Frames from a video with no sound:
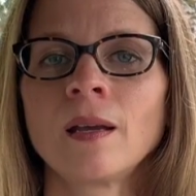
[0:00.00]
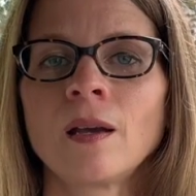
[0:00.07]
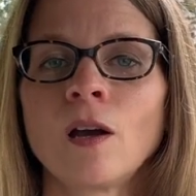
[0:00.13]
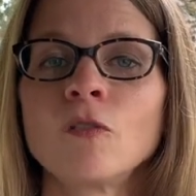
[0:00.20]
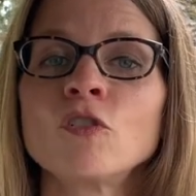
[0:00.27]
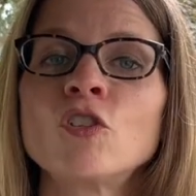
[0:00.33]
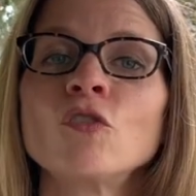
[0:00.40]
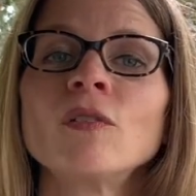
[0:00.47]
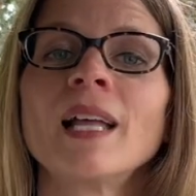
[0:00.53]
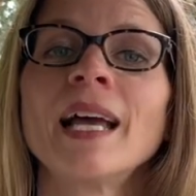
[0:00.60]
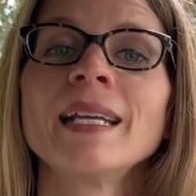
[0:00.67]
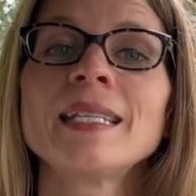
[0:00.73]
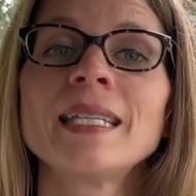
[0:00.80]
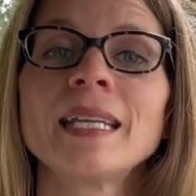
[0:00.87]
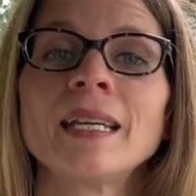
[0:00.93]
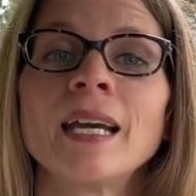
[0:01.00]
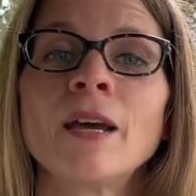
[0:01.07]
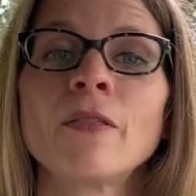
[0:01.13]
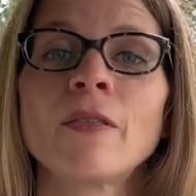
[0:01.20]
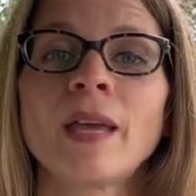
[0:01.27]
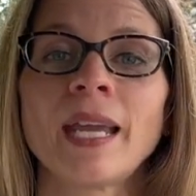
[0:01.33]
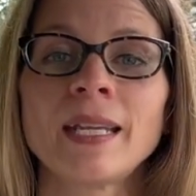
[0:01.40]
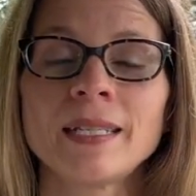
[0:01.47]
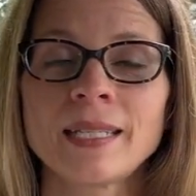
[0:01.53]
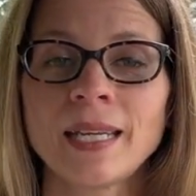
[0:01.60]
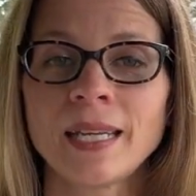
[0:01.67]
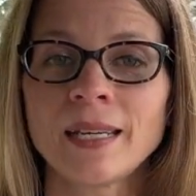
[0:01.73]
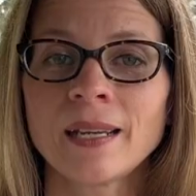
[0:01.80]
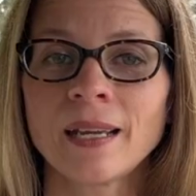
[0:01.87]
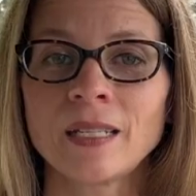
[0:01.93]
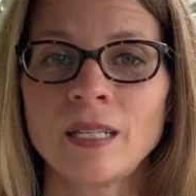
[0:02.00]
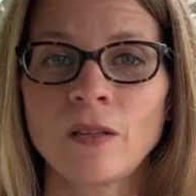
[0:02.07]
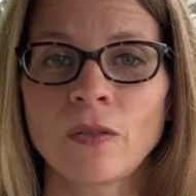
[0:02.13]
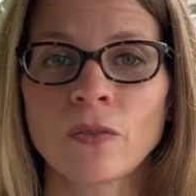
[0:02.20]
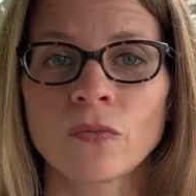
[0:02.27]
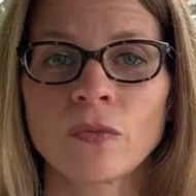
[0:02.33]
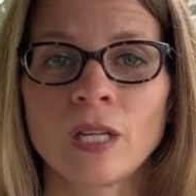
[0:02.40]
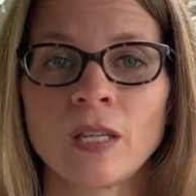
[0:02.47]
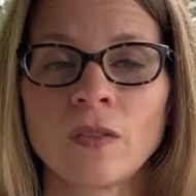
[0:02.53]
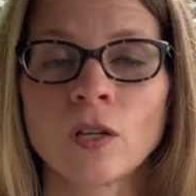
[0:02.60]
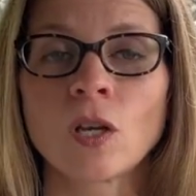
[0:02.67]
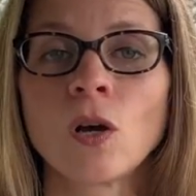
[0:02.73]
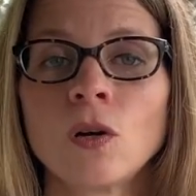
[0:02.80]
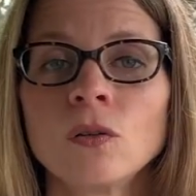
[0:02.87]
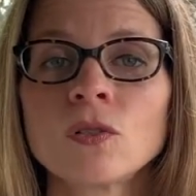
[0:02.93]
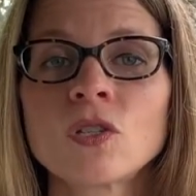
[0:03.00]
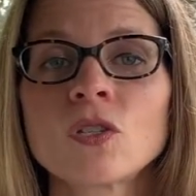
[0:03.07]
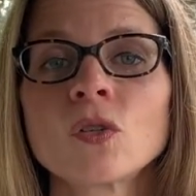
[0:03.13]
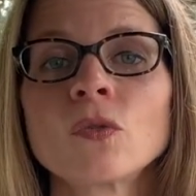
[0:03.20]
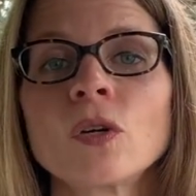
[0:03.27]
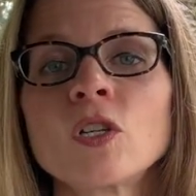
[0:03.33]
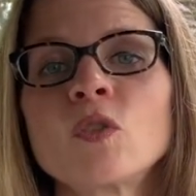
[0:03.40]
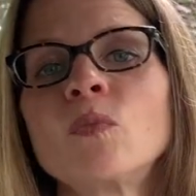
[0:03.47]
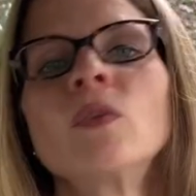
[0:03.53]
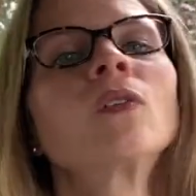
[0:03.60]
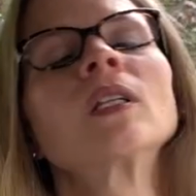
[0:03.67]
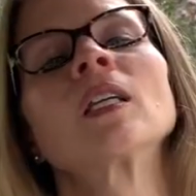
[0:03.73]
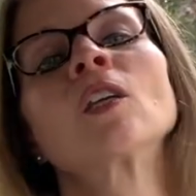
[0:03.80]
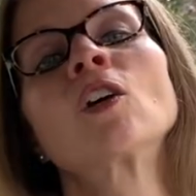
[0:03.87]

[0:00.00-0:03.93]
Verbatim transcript: On July 10, 1893, the cold storage building